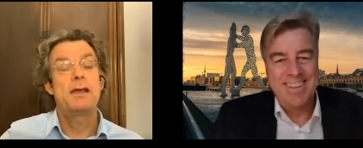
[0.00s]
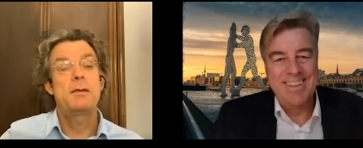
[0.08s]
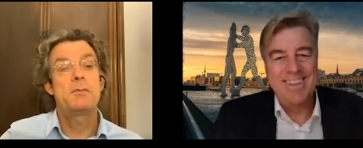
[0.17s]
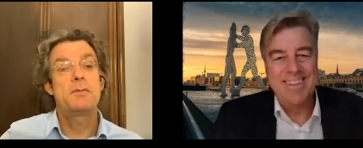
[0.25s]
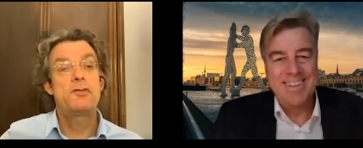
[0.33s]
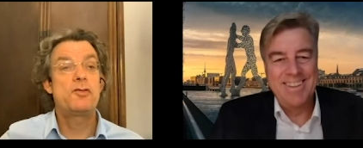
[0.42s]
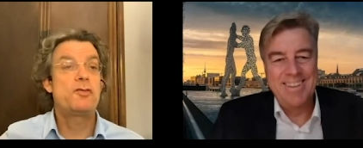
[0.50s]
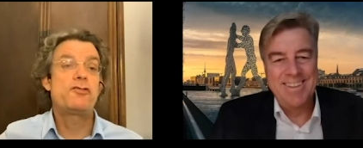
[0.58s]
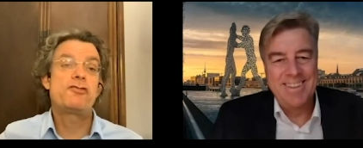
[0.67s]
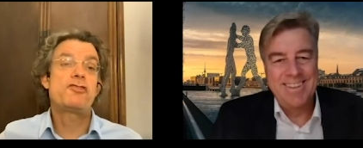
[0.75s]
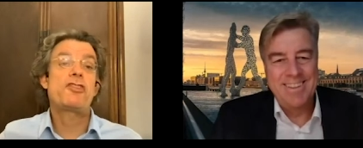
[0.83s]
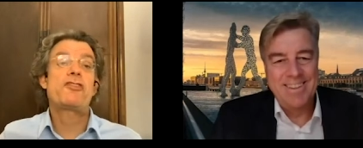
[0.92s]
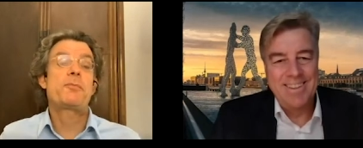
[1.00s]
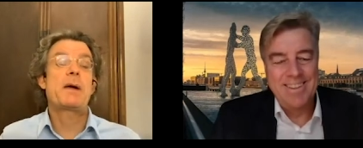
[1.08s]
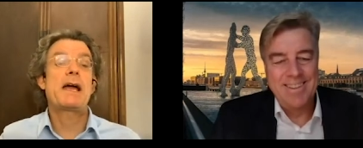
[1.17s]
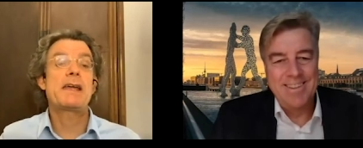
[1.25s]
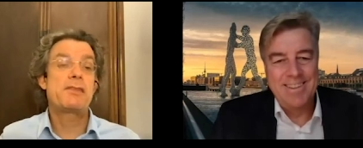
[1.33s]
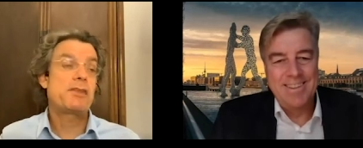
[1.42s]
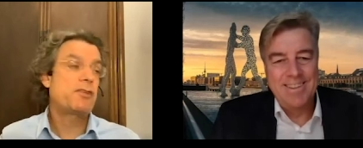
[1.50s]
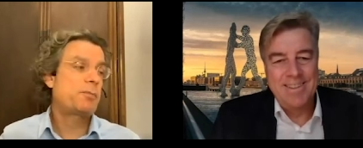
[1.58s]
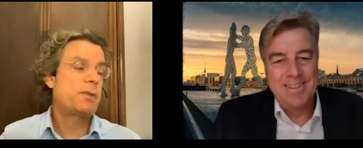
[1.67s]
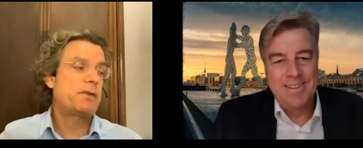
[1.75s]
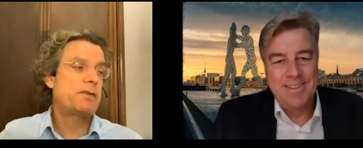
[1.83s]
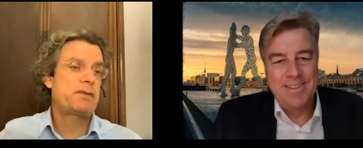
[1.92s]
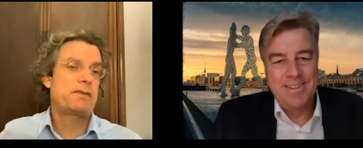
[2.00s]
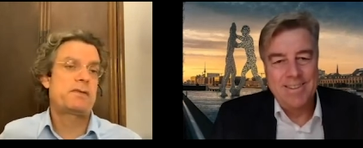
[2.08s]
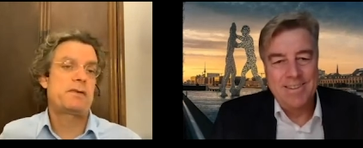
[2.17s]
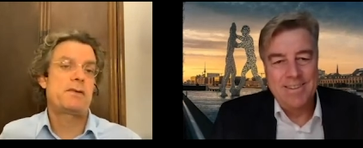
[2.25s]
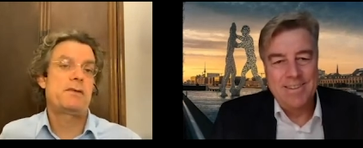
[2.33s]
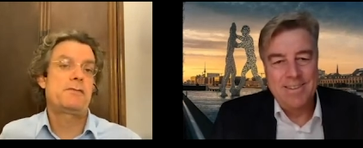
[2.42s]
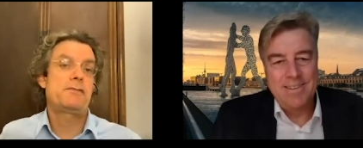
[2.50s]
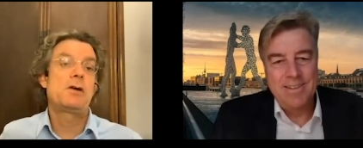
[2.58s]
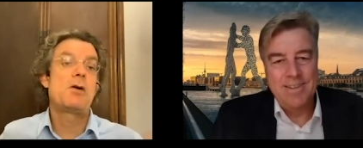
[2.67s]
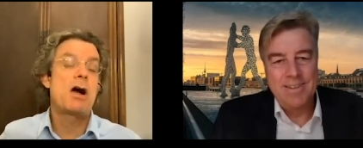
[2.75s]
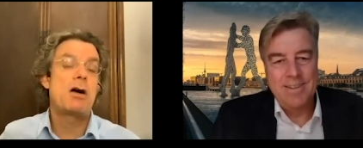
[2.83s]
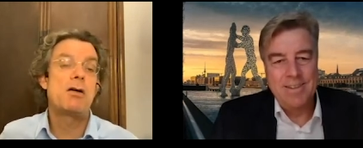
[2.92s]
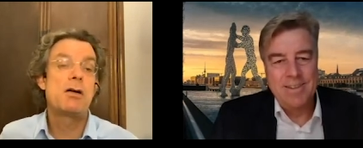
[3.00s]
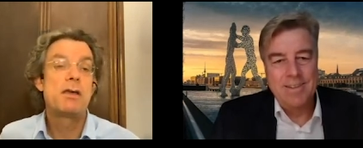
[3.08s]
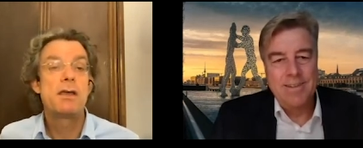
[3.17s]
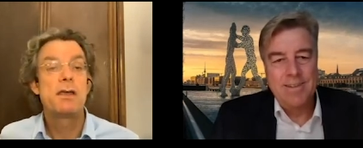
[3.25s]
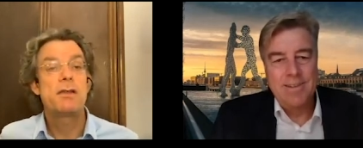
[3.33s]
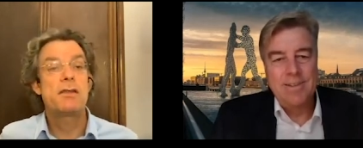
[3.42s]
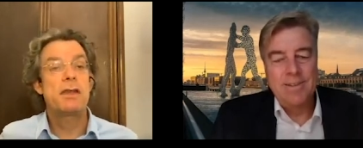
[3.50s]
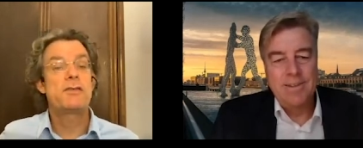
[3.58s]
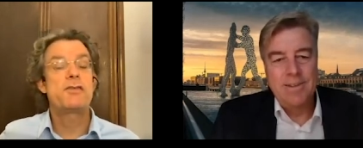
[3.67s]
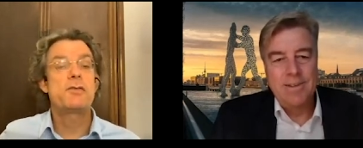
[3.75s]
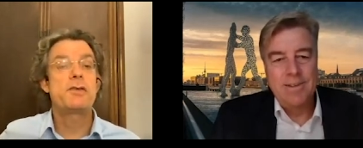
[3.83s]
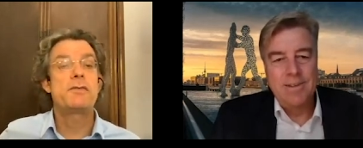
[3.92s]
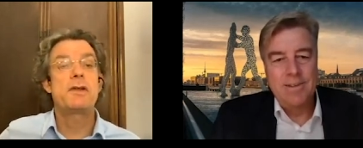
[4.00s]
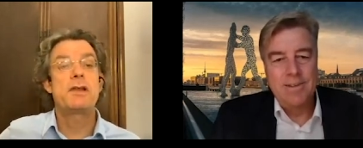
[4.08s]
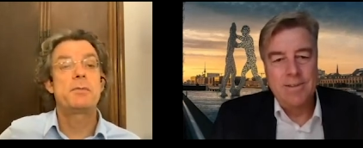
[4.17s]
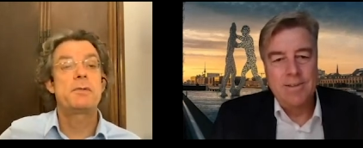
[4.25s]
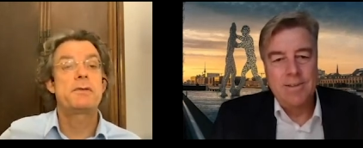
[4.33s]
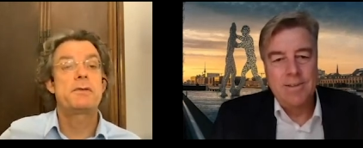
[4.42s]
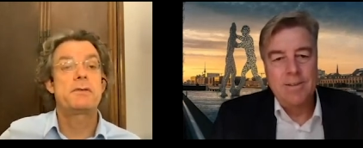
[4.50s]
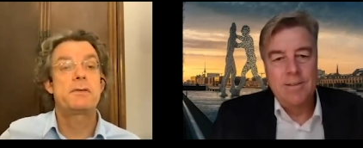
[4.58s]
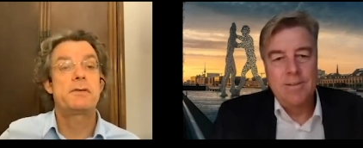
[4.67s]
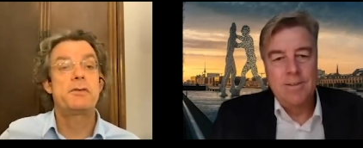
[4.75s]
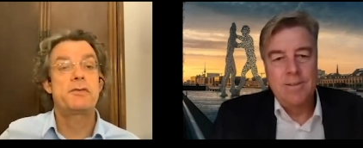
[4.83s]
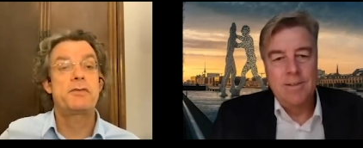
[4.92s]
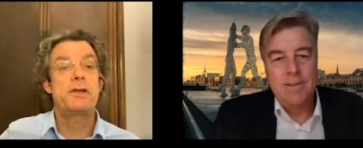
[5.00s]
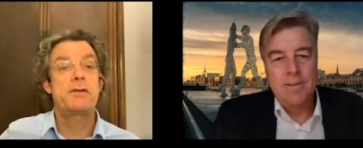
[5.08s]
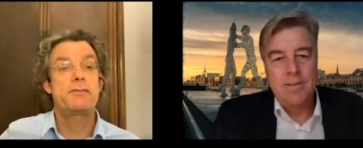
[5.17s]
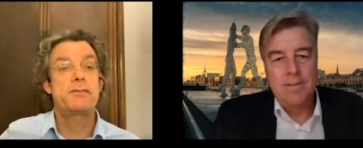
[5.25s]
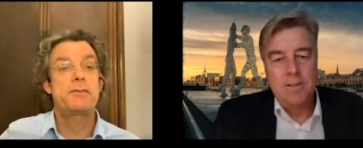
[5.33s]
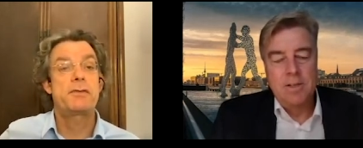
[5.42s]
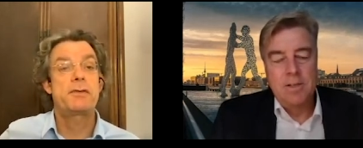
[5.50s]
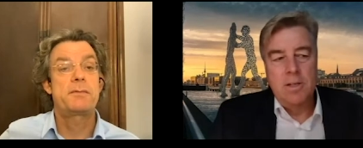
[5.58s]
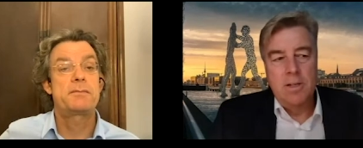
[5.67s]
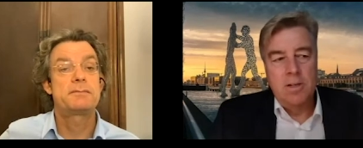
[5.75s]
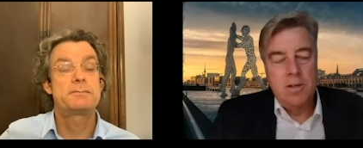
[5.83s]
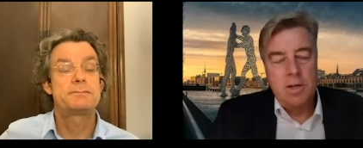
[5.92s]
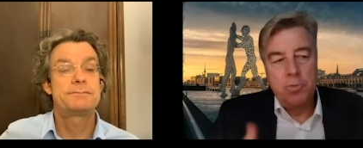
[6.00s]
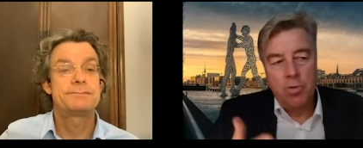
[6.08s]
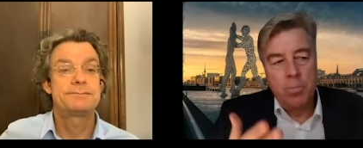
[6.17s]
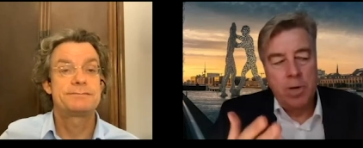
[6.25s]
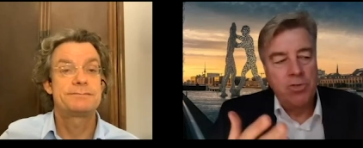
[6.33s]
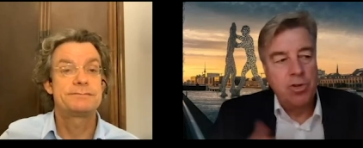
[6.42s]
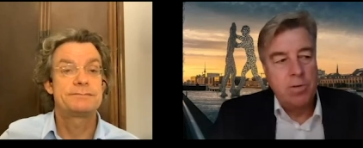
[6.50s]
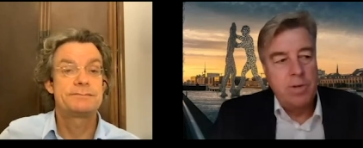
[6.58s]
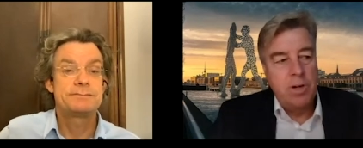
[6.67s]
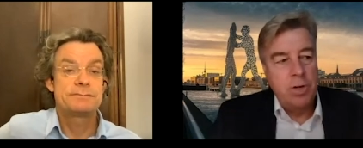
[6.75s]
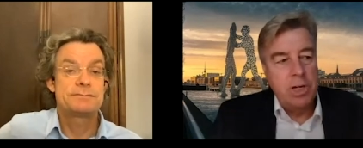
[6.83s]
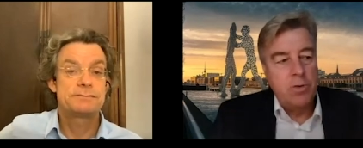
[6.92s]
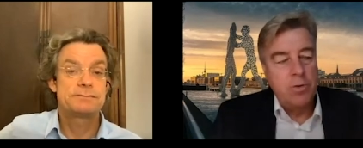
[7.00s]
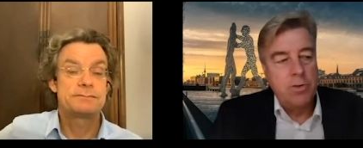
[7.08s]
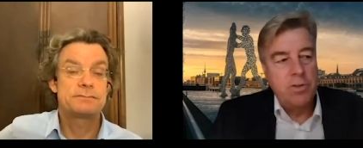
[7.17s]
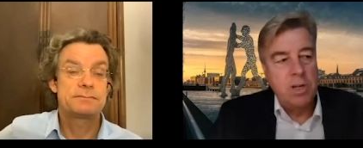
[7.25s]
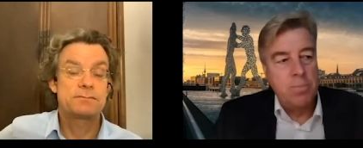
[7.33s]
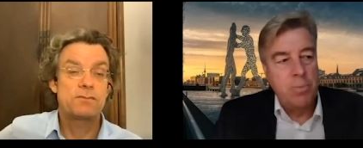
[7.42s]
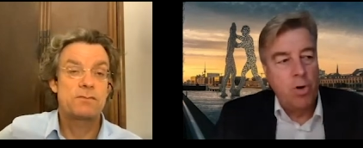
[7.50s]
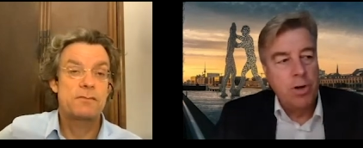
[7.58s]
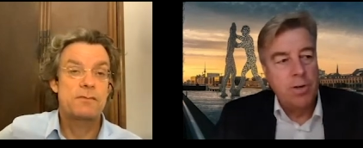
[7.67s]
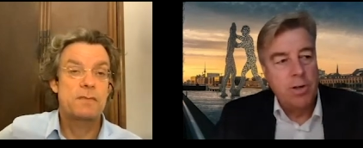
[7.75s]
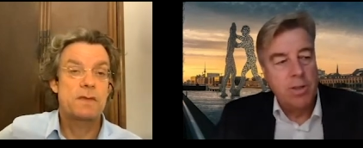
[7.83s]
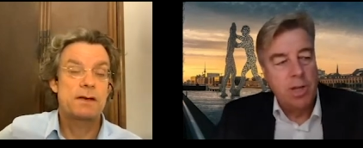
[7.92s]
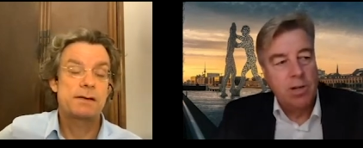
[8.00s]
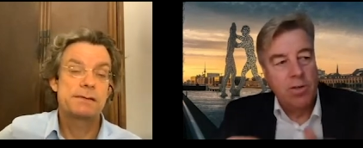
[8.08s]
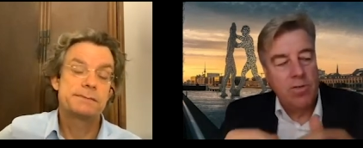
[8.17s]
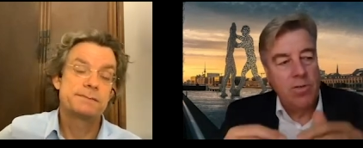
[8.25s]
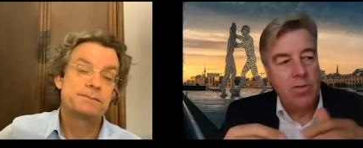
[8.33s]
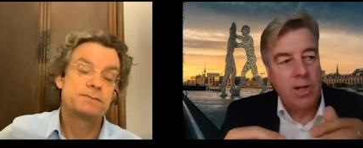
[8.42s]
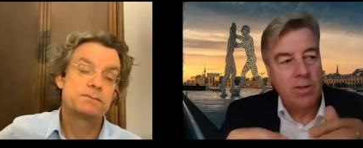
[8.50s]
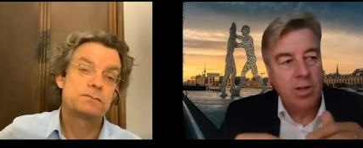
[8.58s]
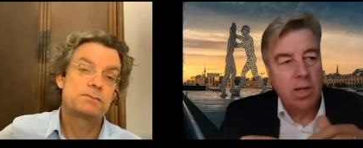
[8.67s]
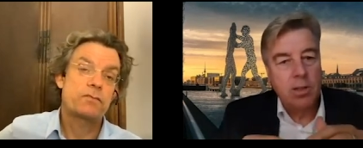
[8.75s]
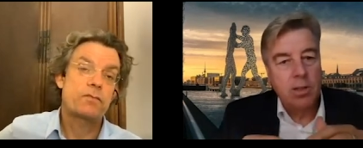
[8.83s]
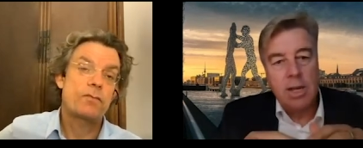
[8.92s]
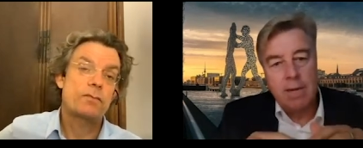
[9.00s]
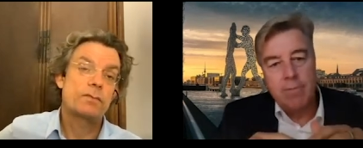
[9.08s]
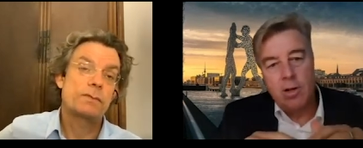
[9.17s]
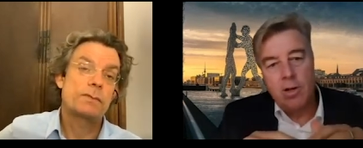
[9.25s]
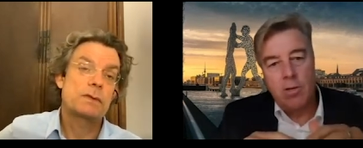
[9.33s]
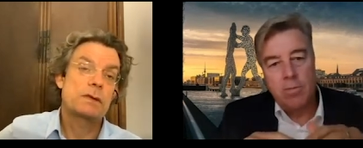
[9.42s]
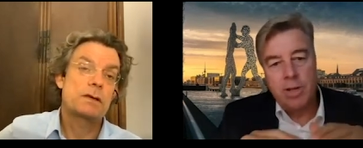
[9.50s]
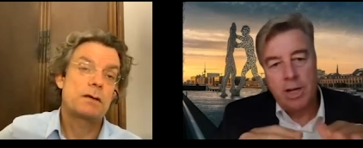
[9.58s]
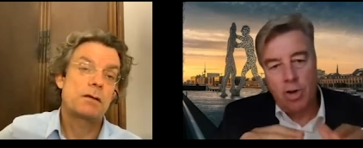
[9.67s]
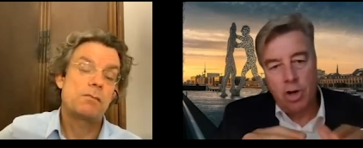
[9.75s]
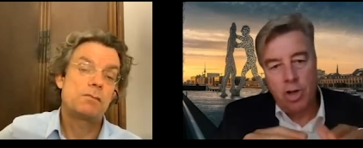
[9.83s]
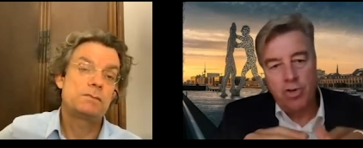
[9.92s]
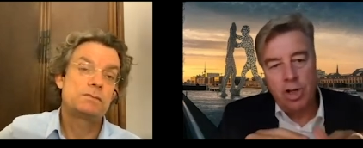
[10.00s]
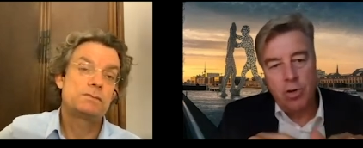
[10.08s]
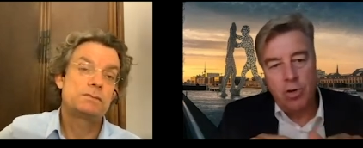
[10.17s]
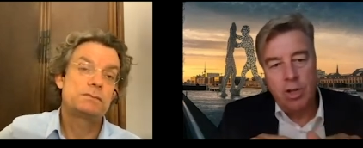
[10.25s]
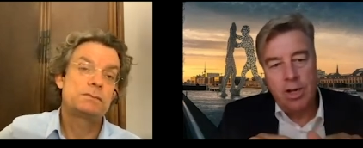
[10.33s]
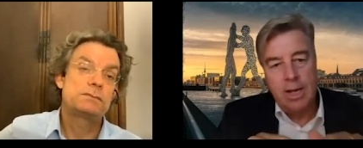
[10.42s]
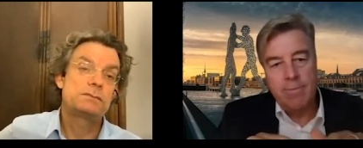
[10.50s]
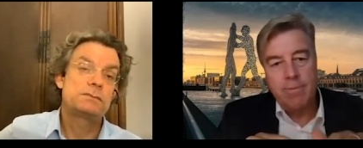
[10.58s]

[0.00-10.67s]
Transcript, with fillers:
Speaker 1: um, to just buy these bits of know-how than to develop it yourself. Yeah.
Speaker 2: yeah. Um, you mentioned a very interesting point, and that is, let's say, the level of technology or the